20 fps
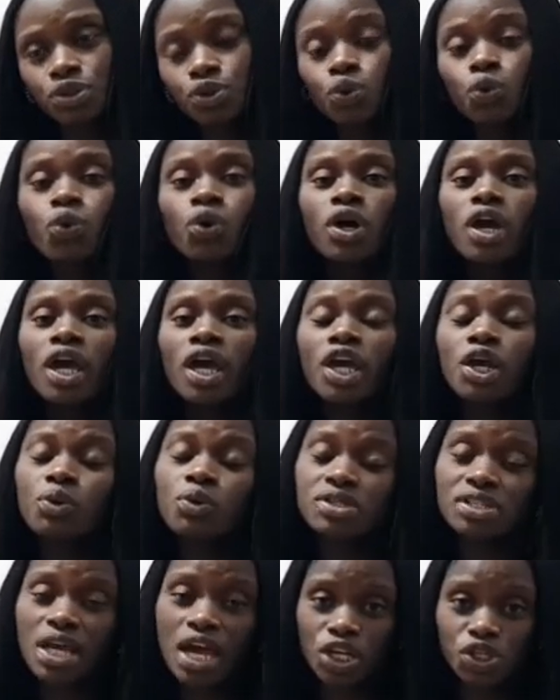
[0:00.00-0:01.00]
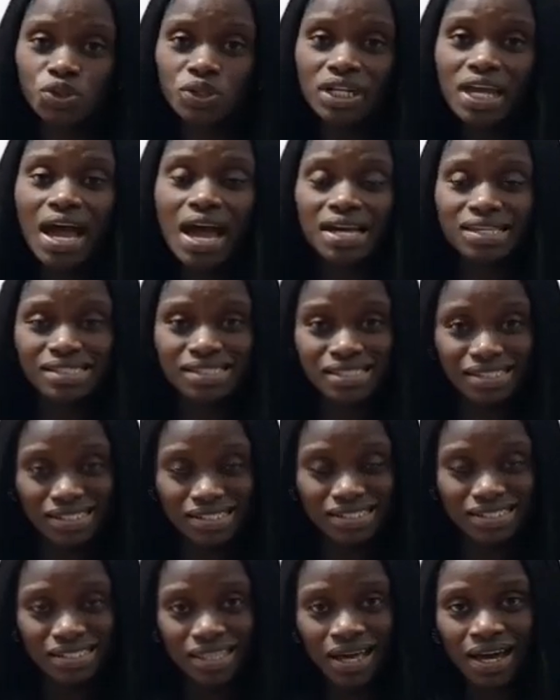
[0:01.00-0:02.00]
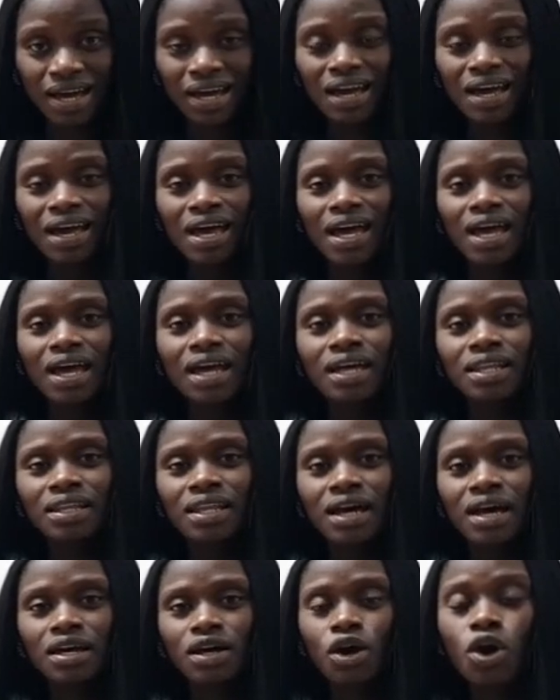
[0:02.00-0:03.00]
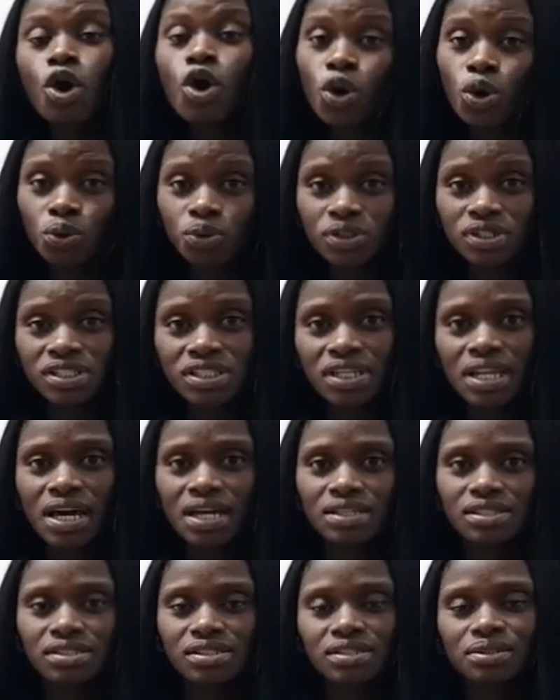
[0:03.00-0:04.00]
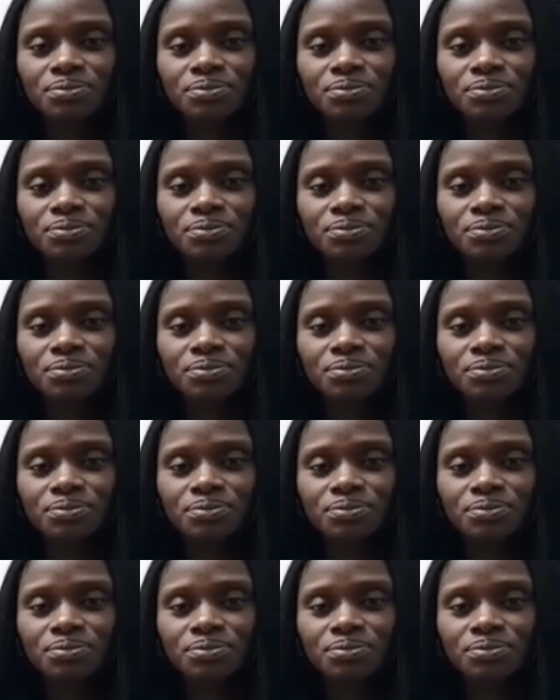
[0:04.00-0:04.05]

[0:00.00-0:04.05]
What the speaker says: No, it was actually her sister that called, that